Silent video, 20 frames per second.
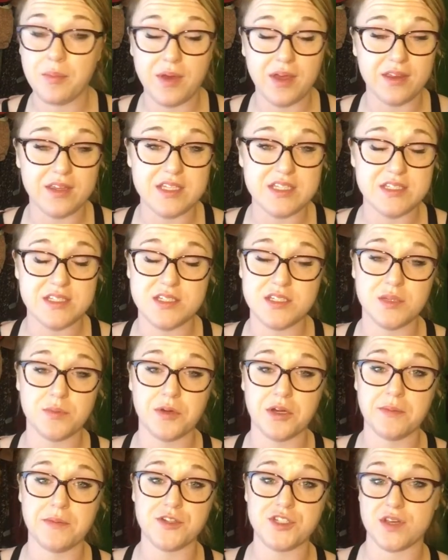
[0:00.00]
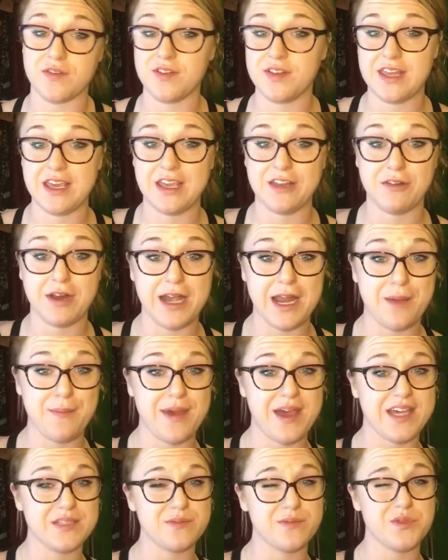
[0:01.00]
I listen to pretty much everything. Right now, my
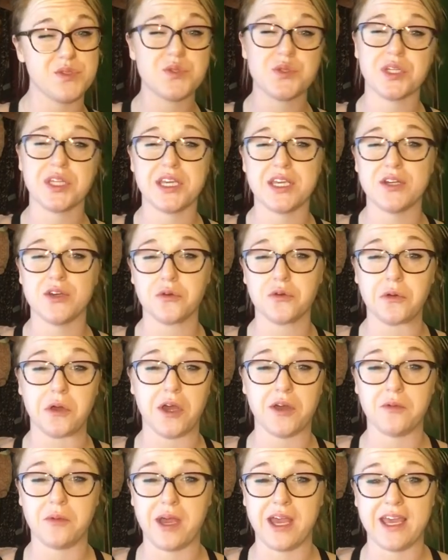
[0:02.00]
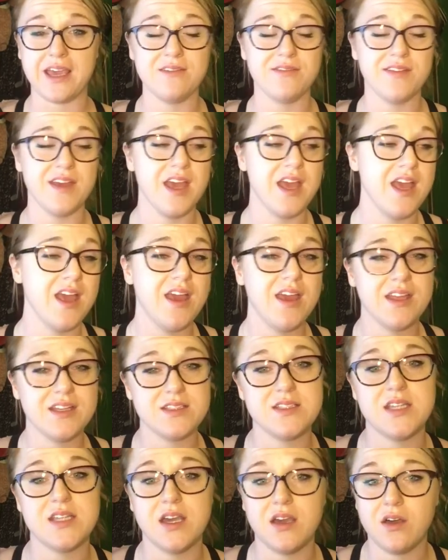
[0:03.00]
husband's really into Rod Wave, and
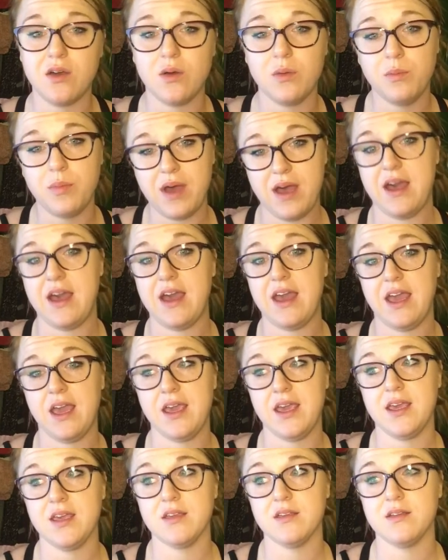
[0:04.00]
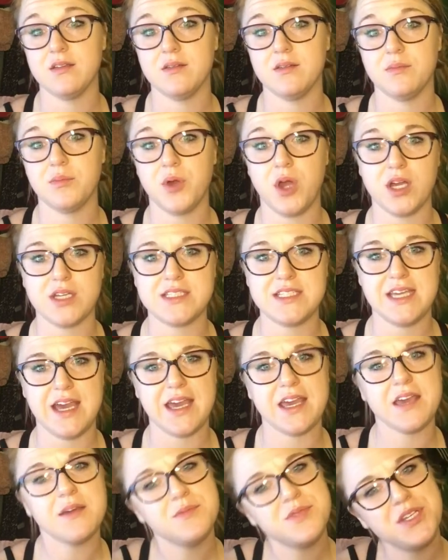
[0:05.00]
so by proxy, I
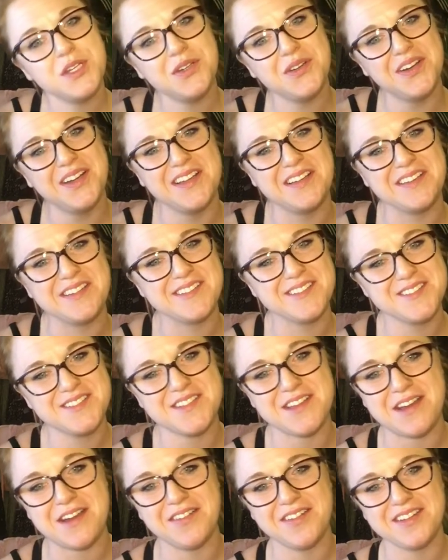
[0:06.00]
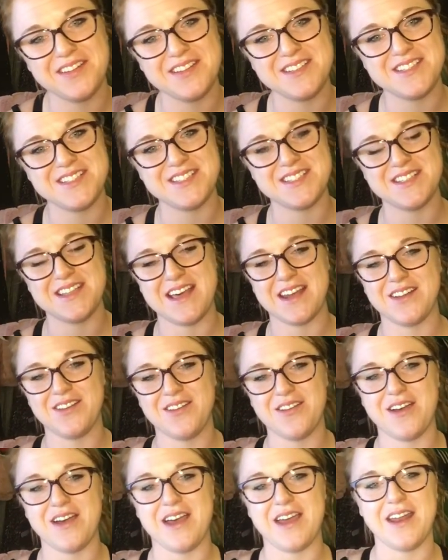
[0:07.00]
am too. So we listen to that a
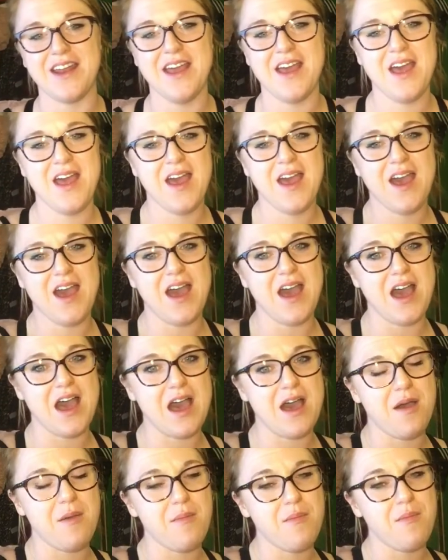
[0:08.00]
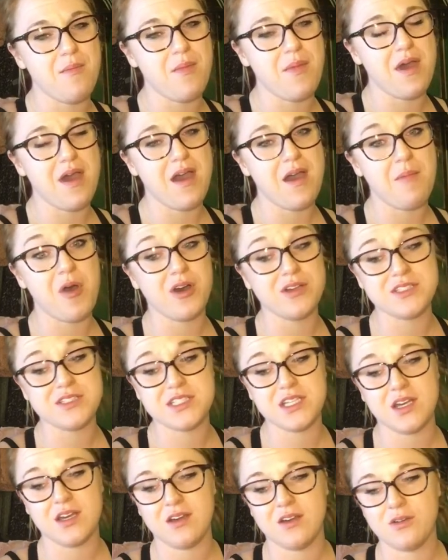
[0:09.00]
lot. I'm
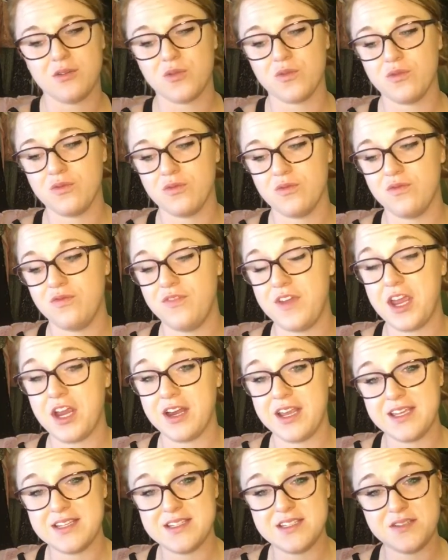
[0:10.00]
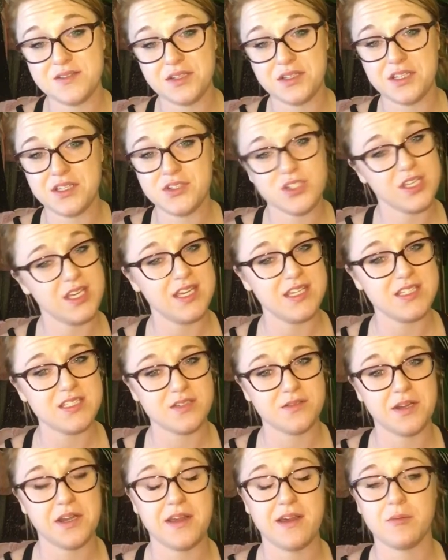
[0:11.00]
also very into Alicia Keys
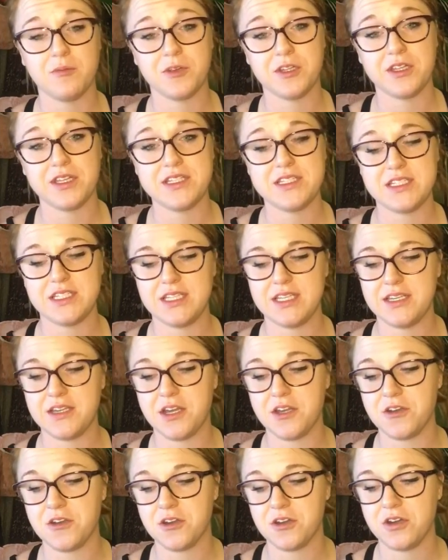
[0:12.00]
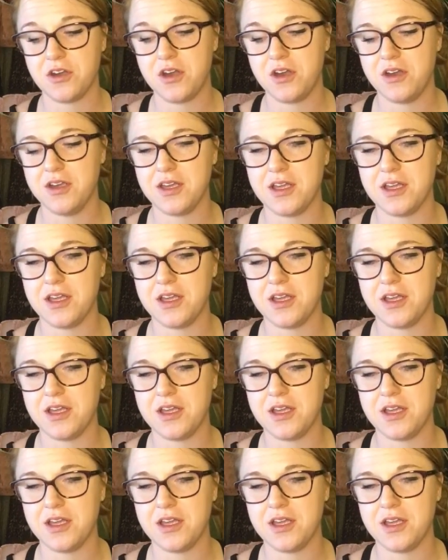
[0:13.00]
right now. I'm really digging Underdog.